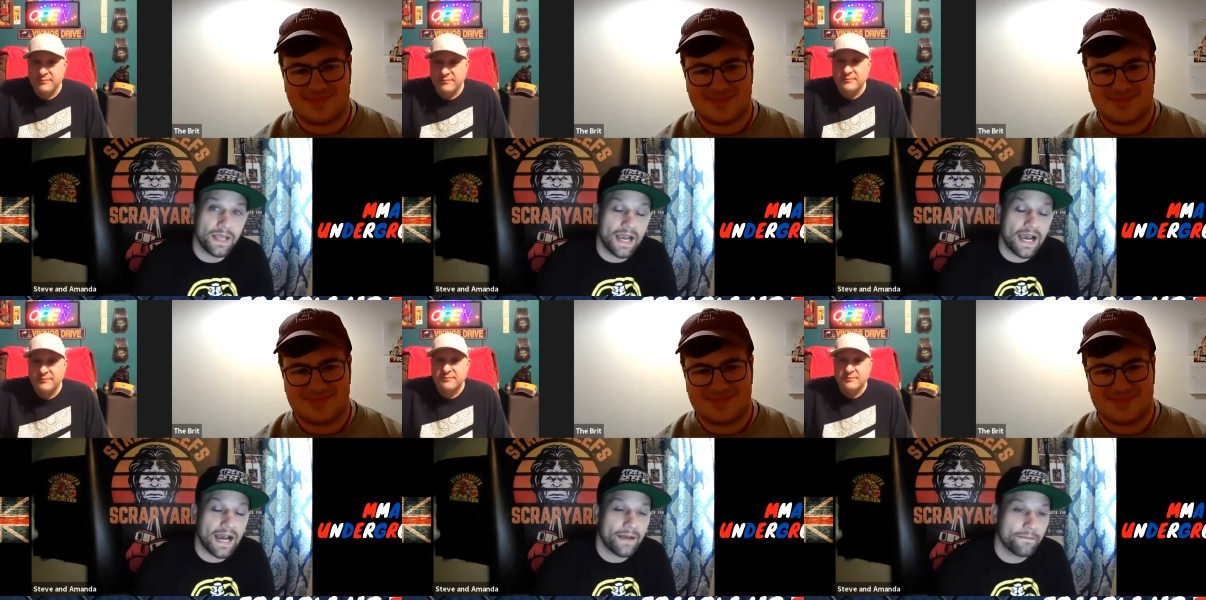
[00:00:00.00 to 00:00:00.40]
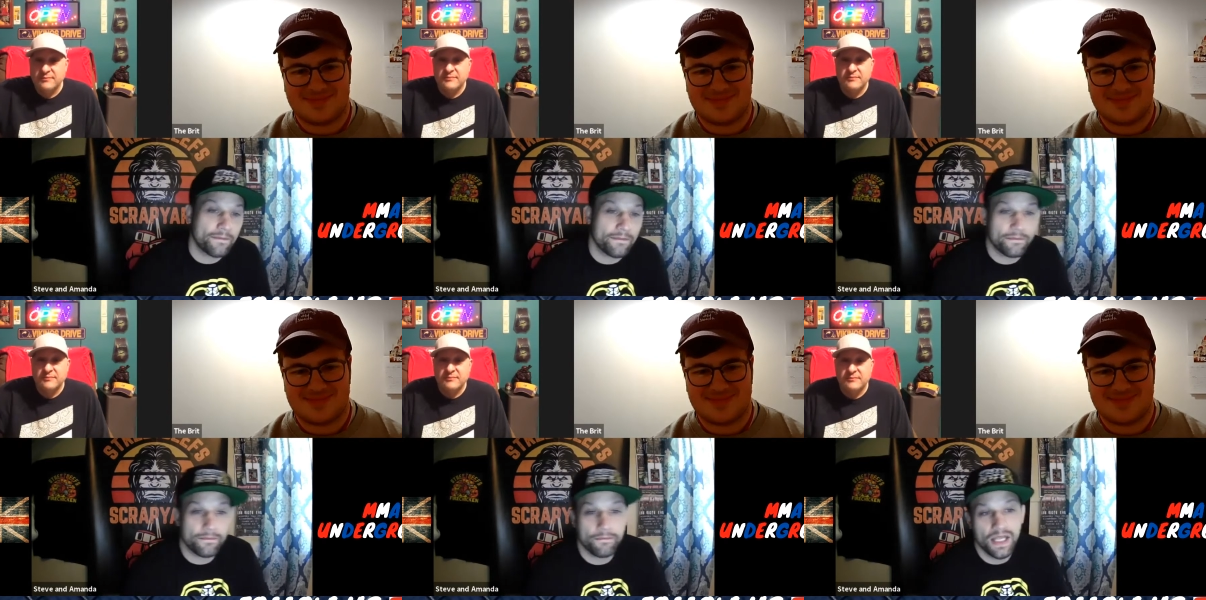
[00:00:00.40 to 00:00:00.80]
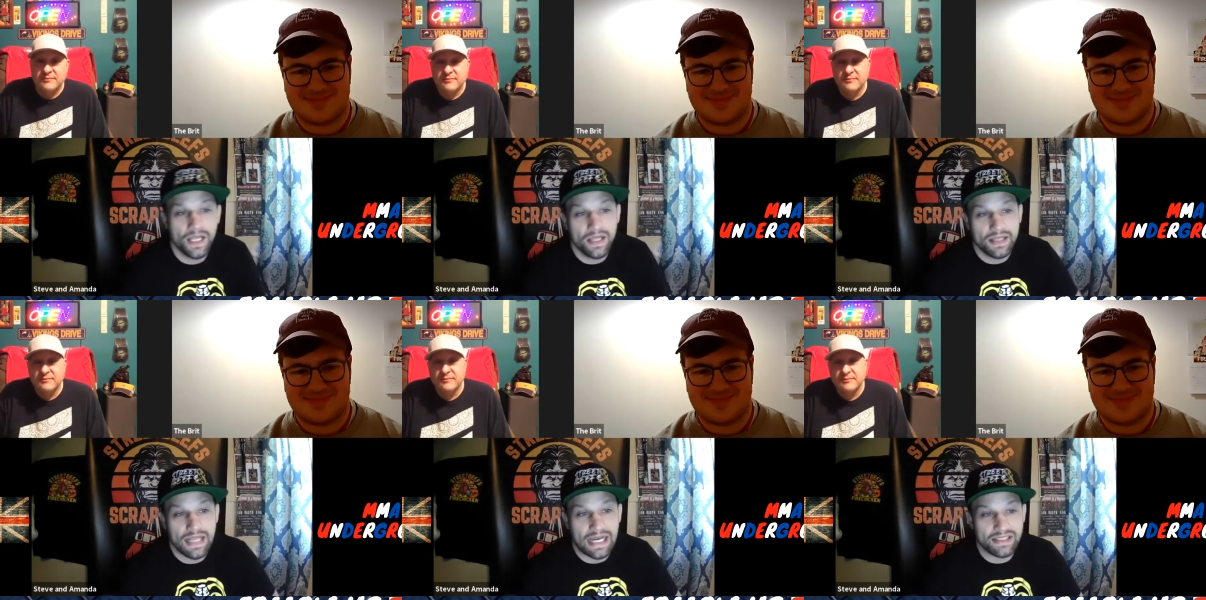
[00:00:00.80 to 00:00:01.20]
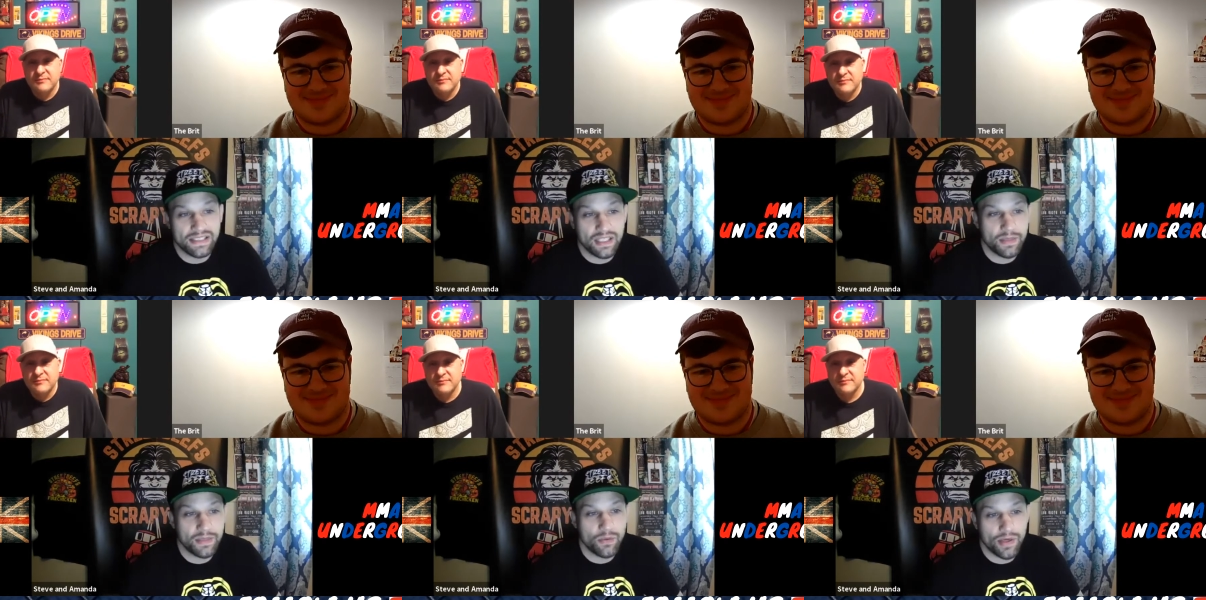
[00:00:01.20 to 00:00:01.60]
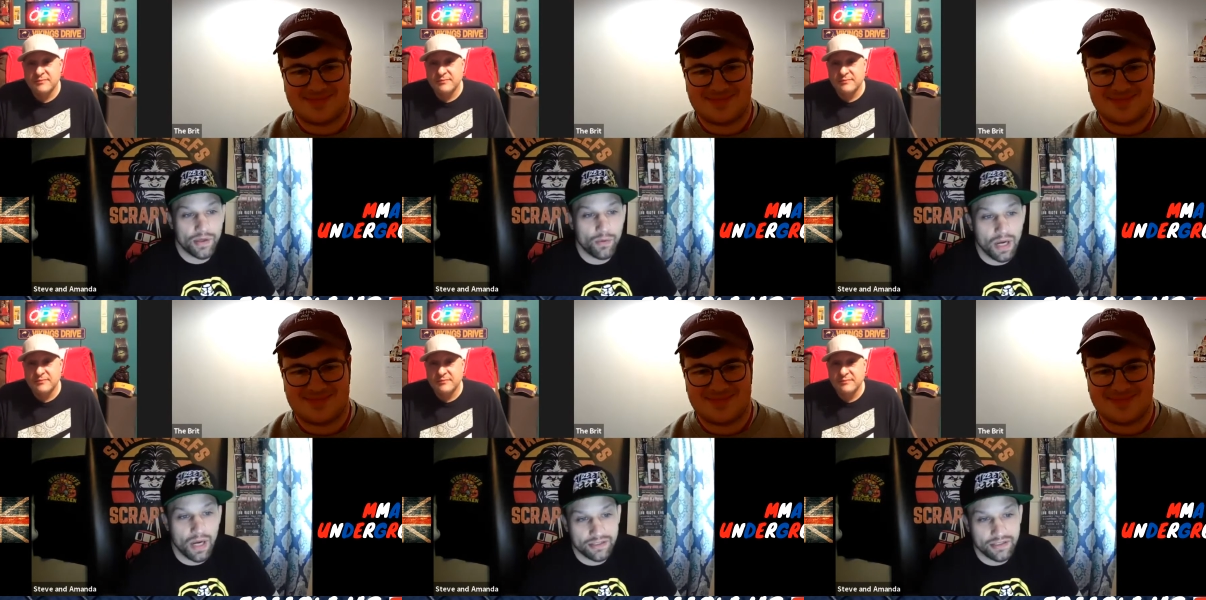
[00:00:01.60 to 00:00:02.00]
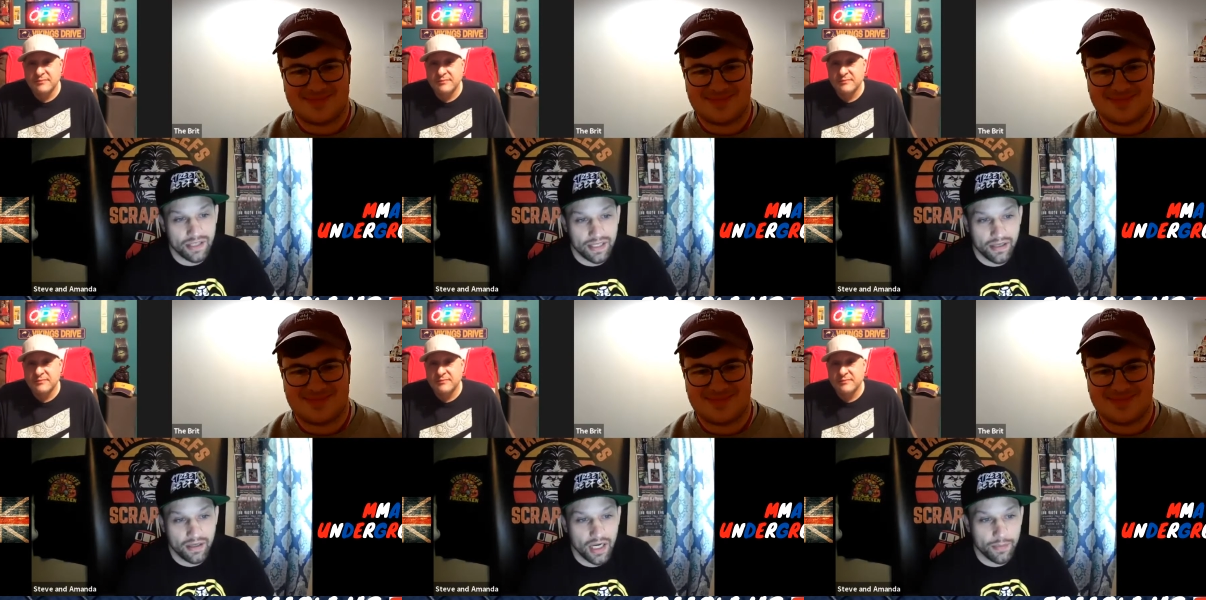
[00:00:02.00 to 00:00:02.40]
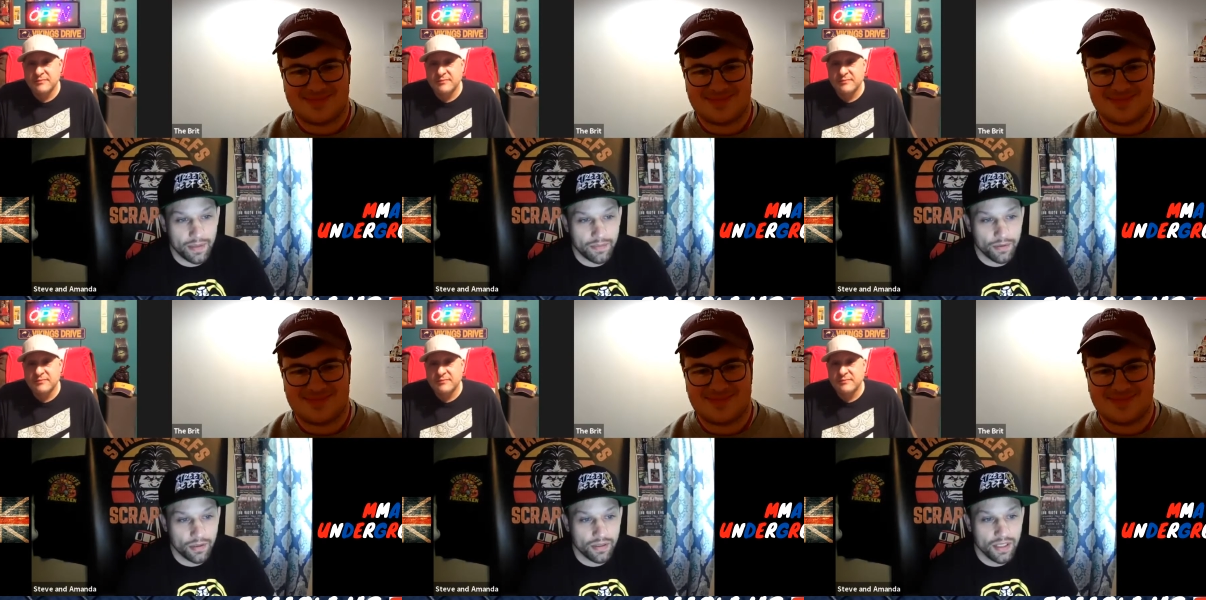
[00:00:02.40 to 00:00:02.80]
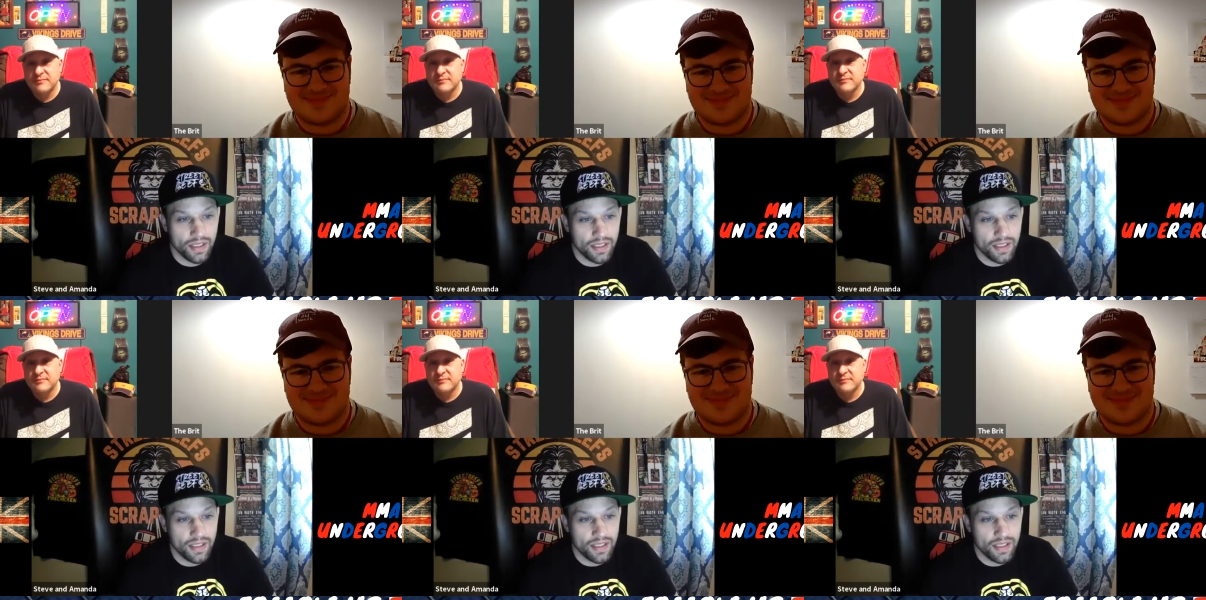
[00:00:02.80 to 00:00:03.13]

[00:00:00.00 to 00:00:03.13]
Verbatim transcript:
Speaker 1: yeah. That's going to be one to watch right there, Hummingbird.